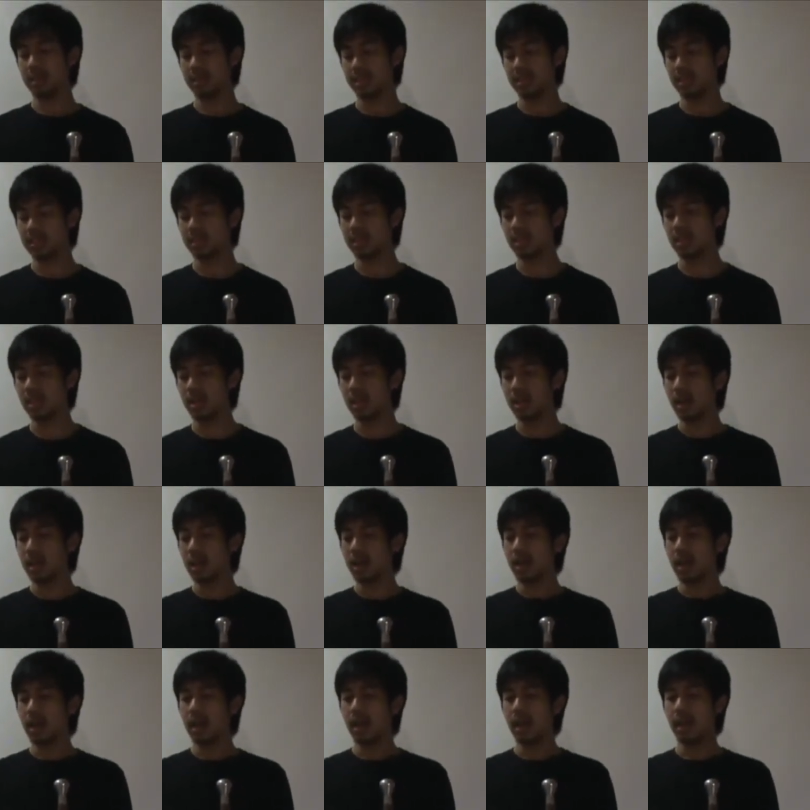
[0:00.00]
inches,
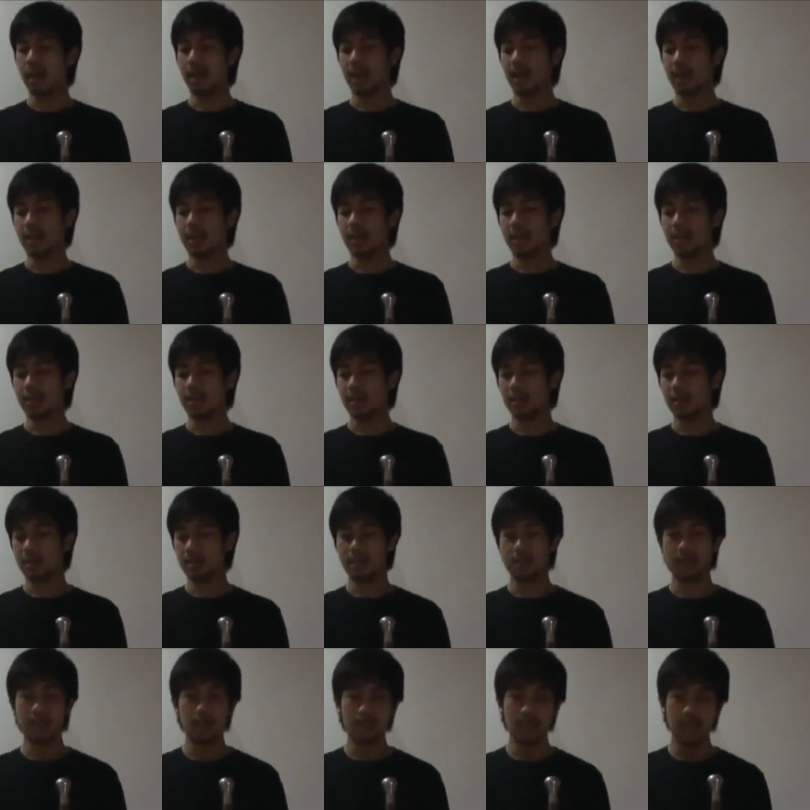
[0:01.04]
and
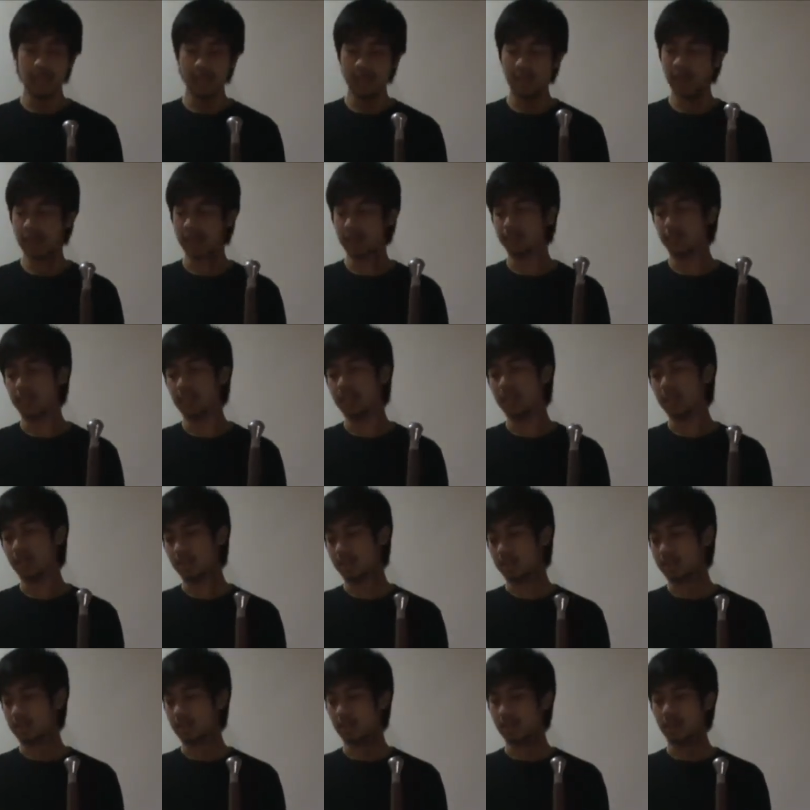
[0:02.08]
the blade is made
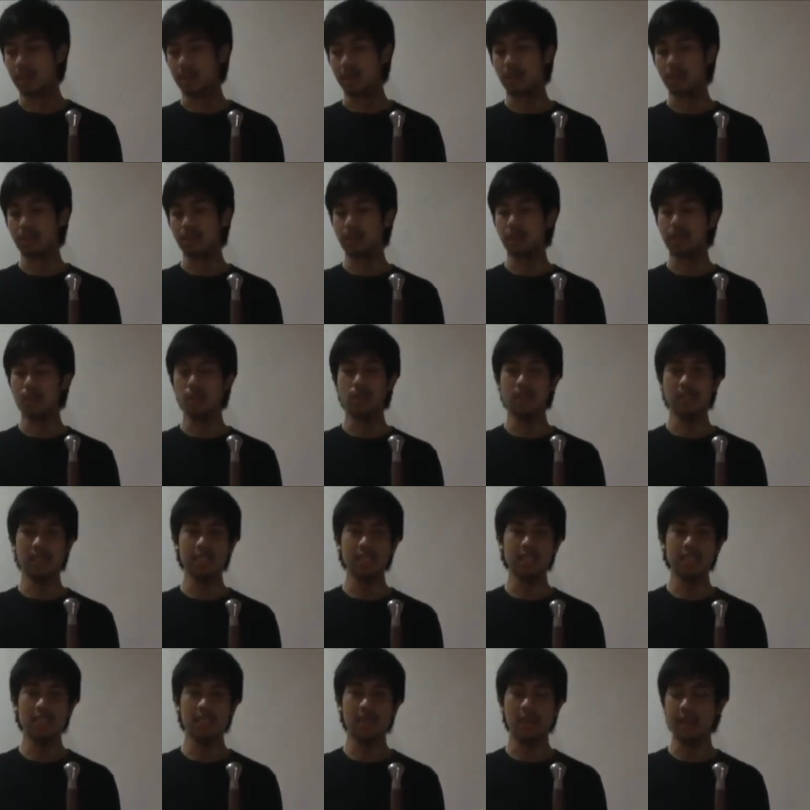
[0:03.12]
out of
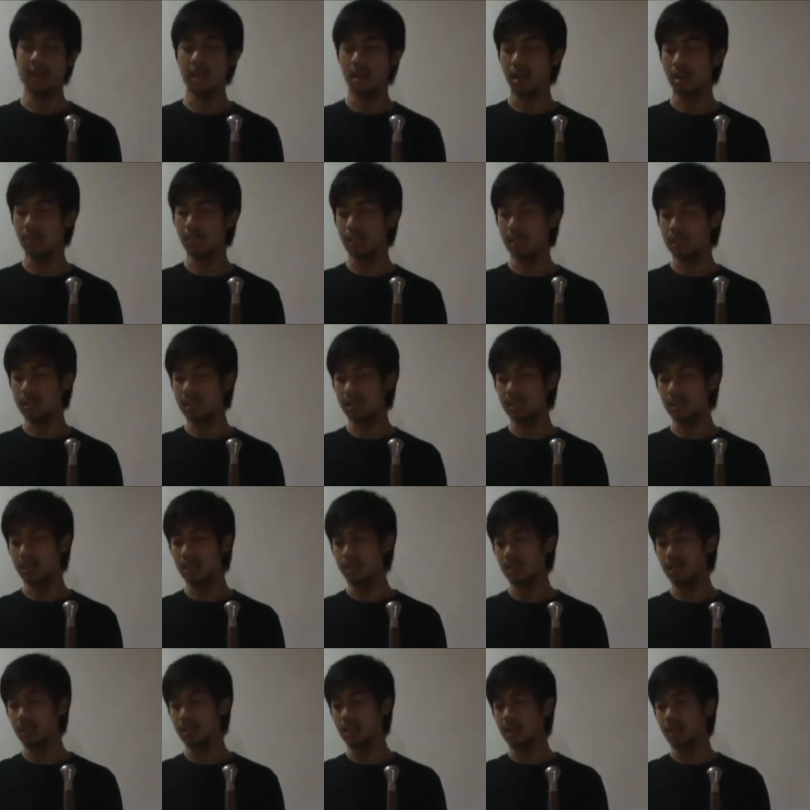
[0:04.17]
5160 high carbon
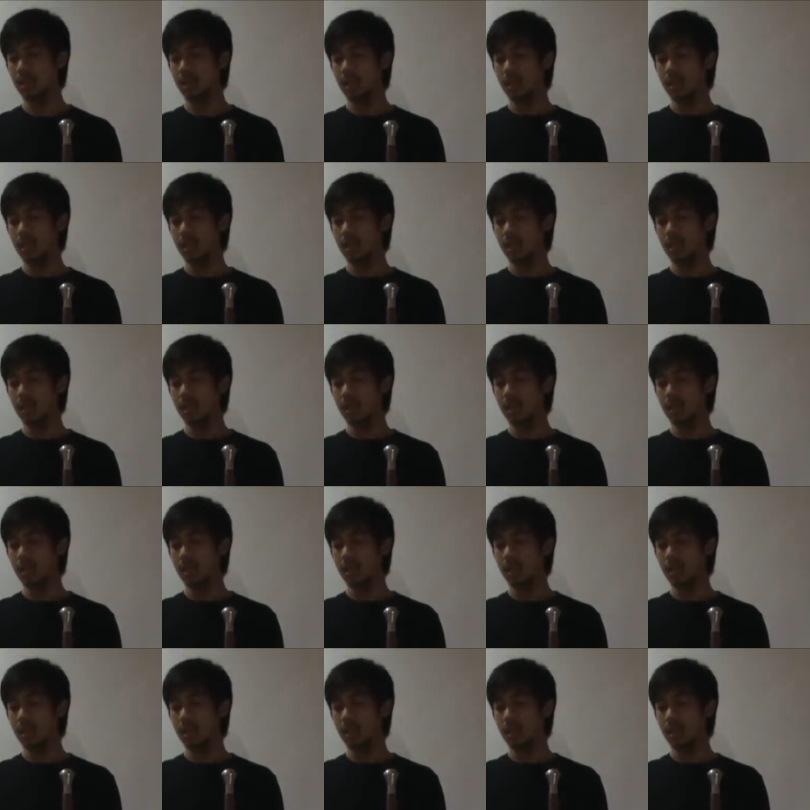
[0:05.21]
steel.